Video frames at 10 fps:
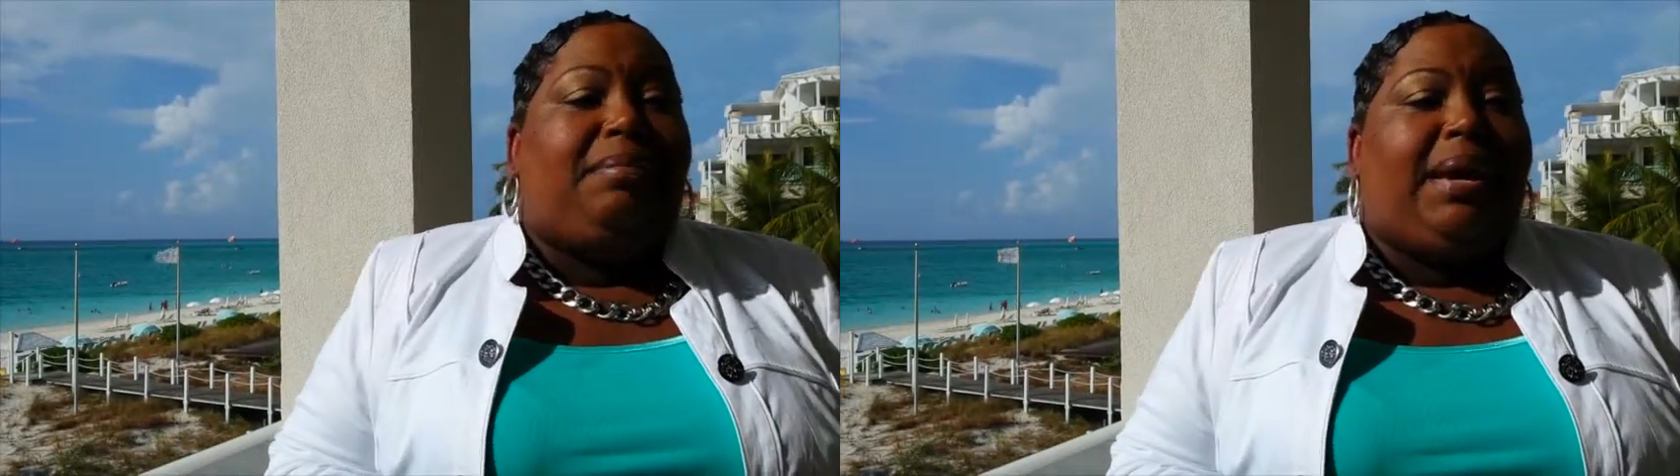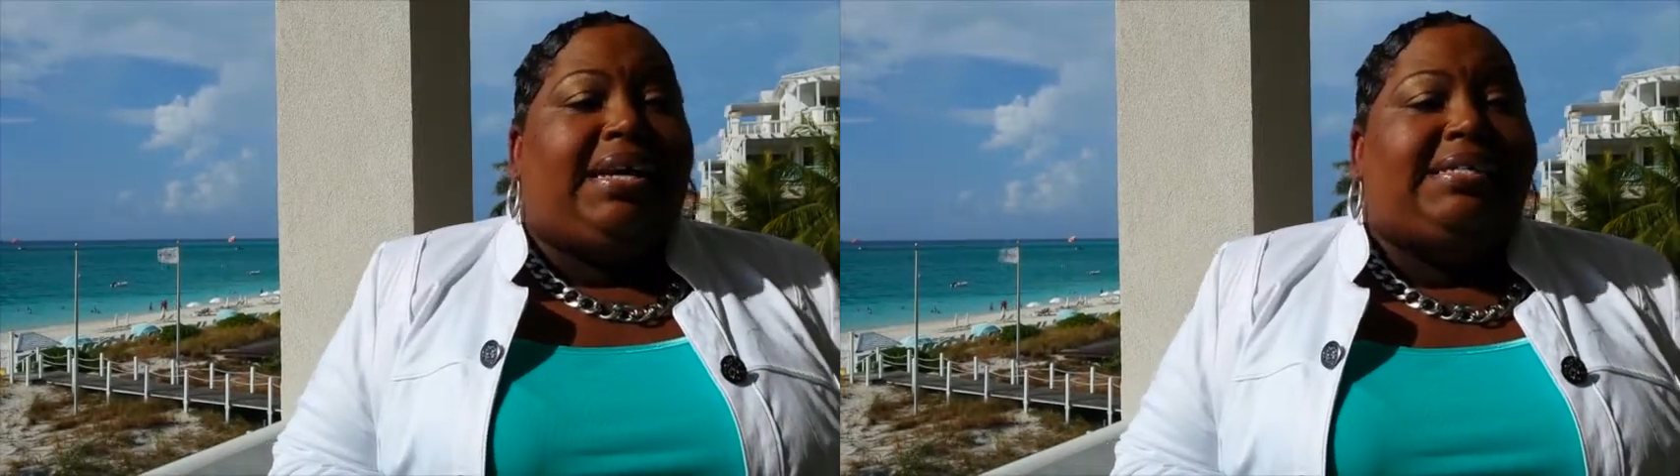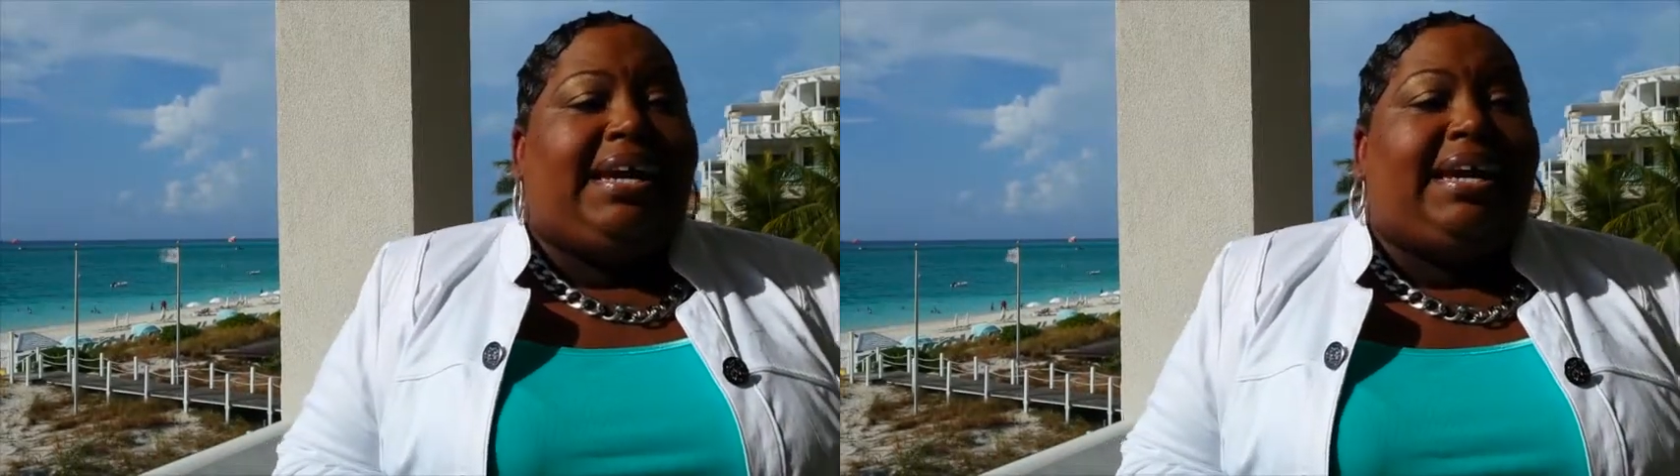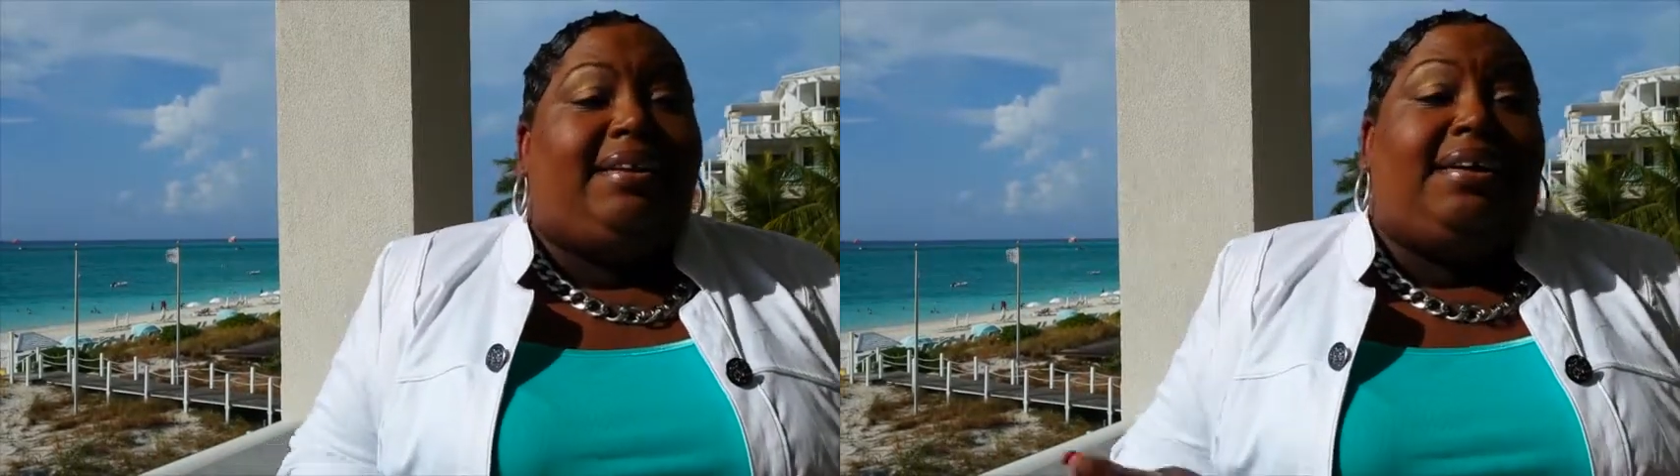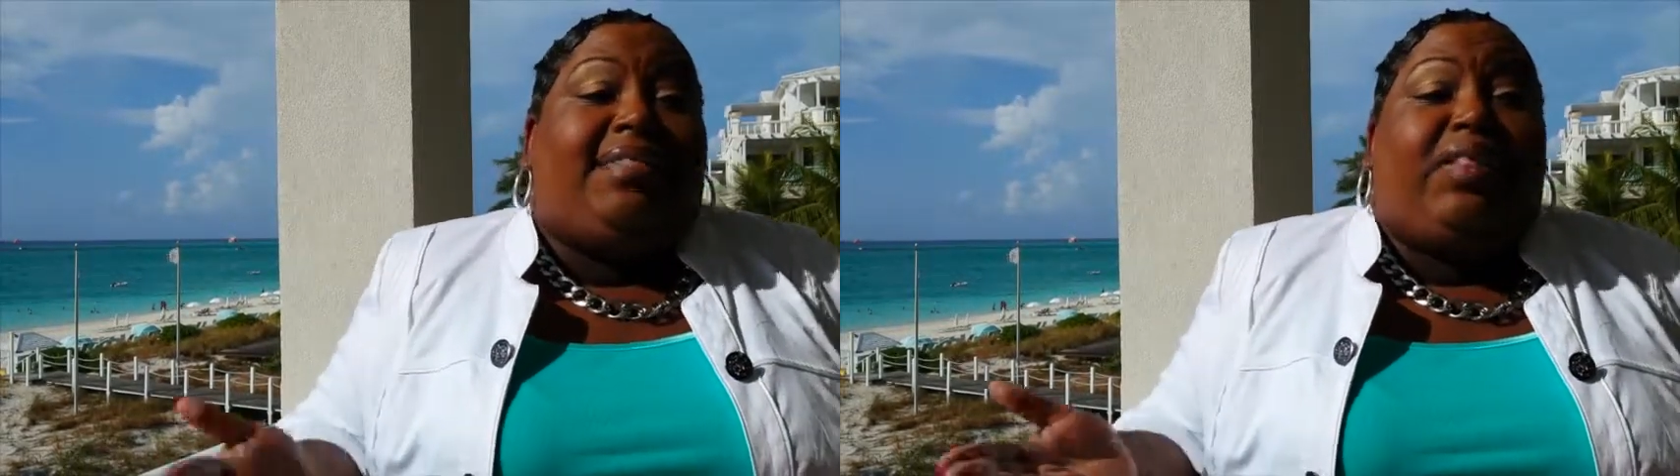and
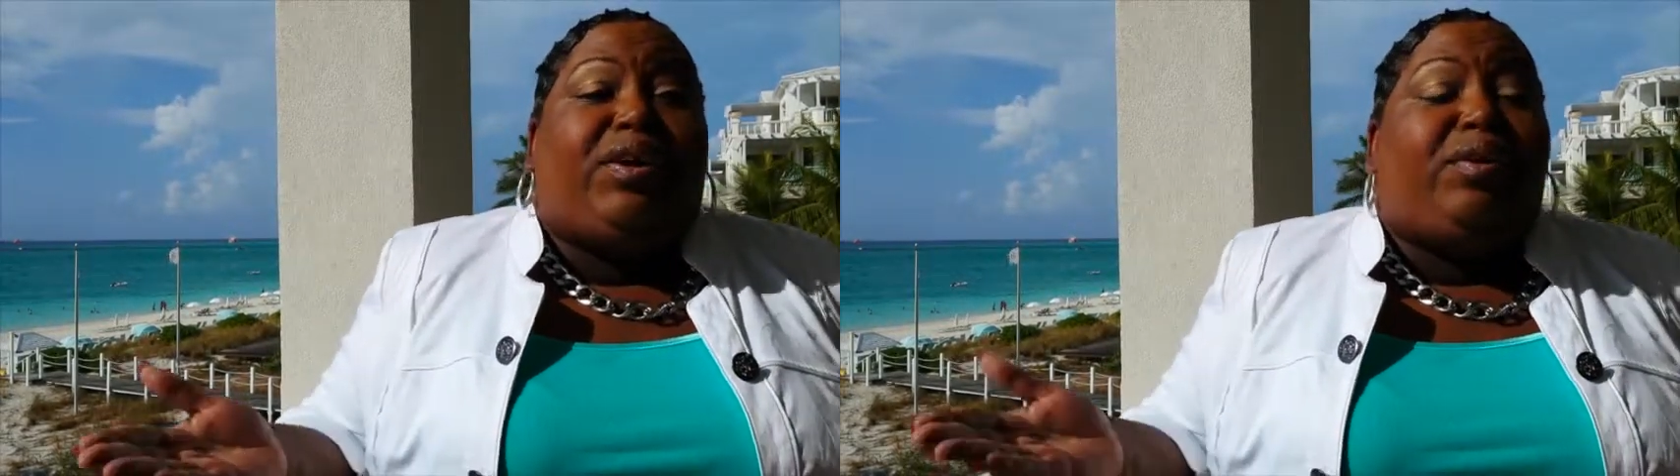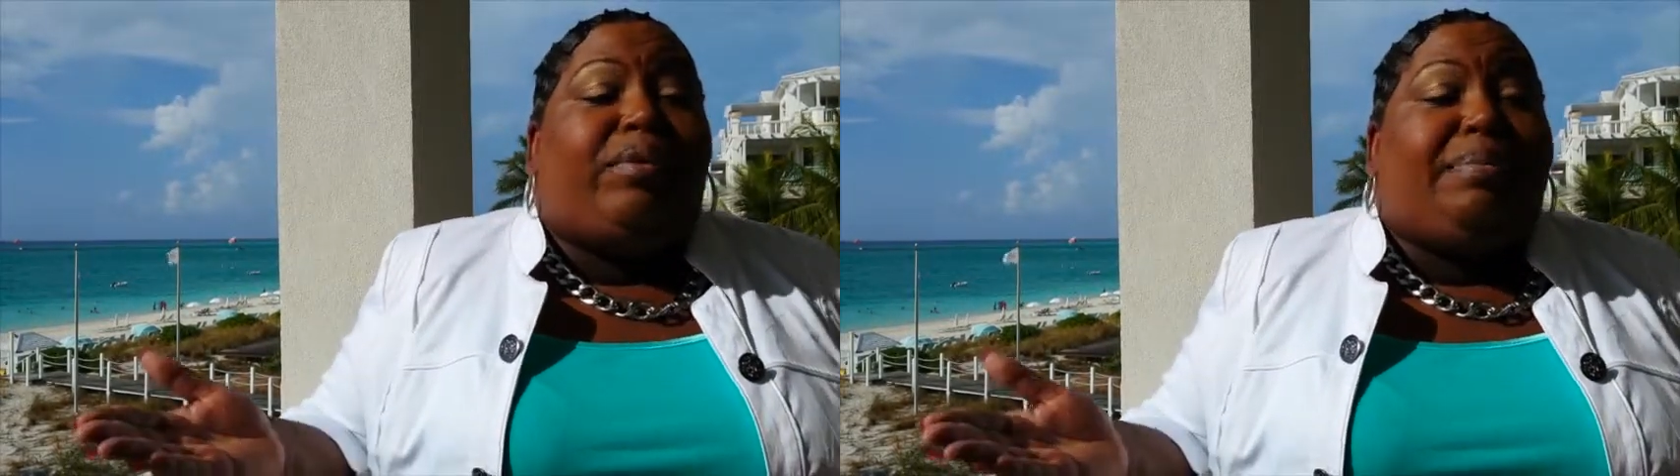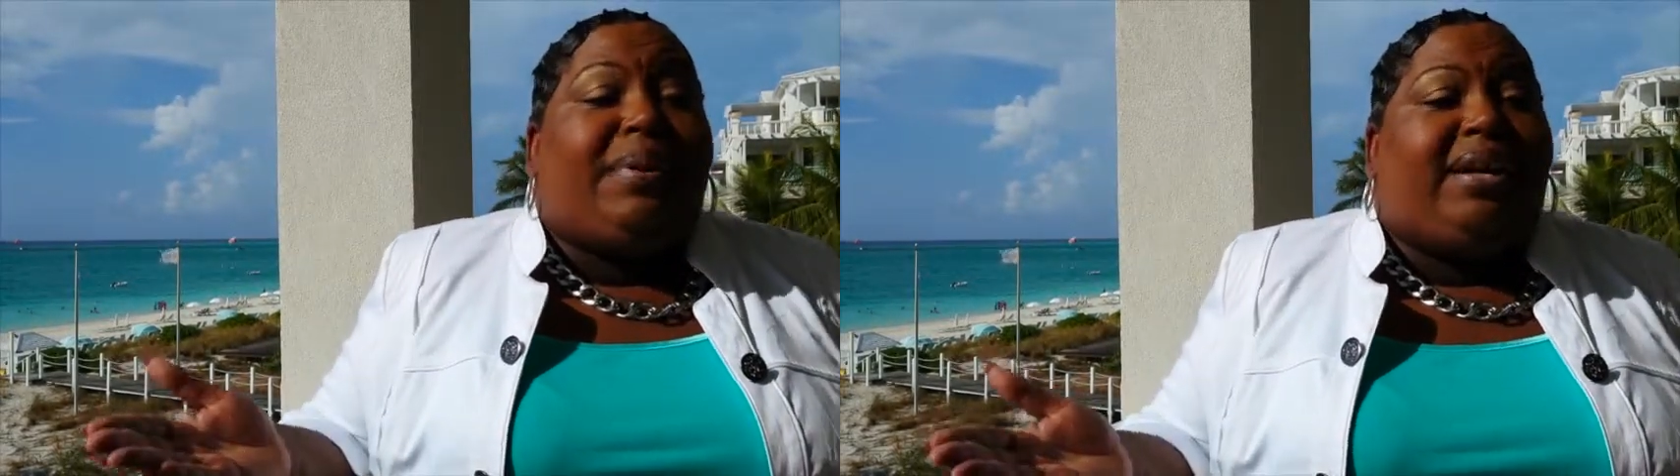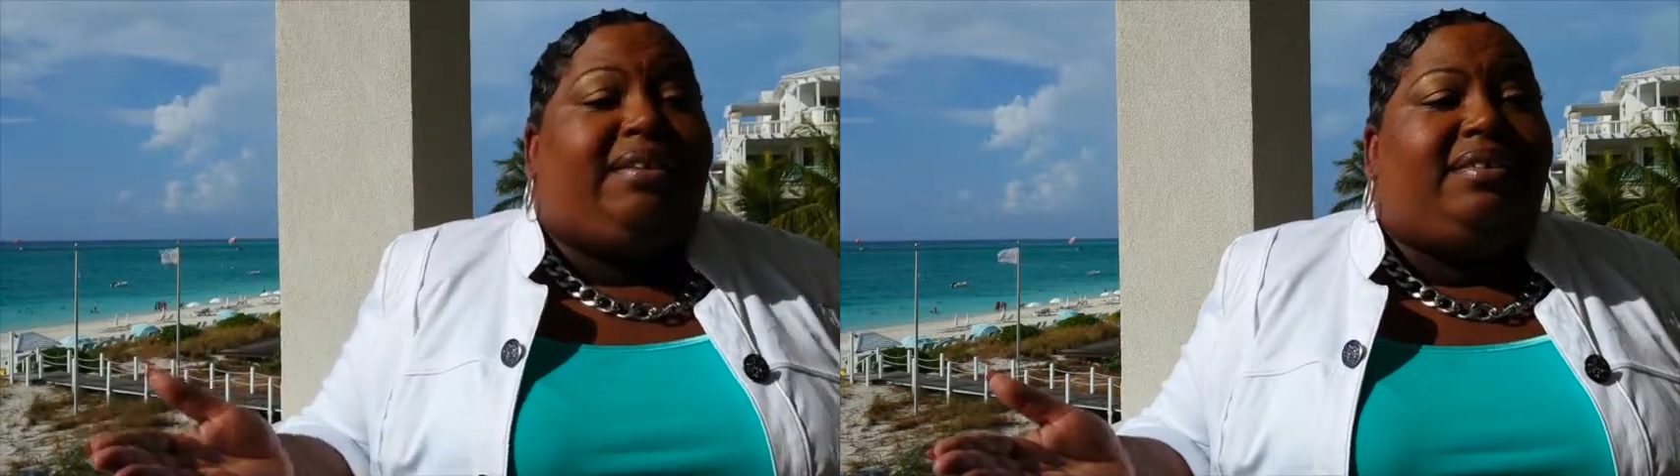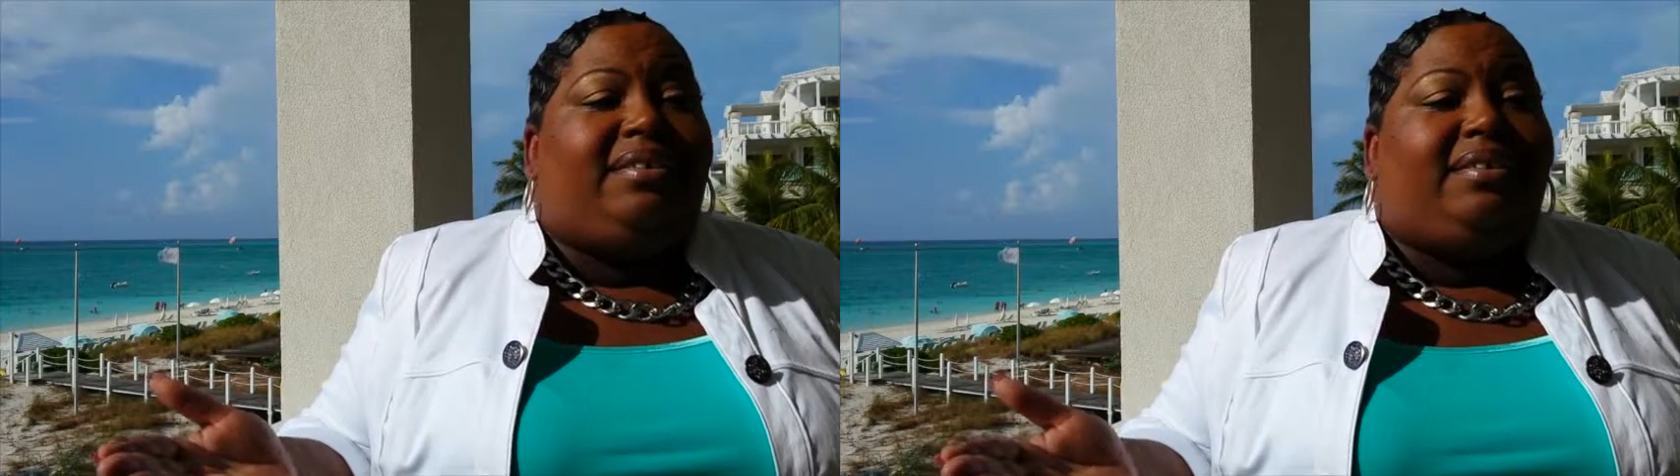meditate than the Caribbean?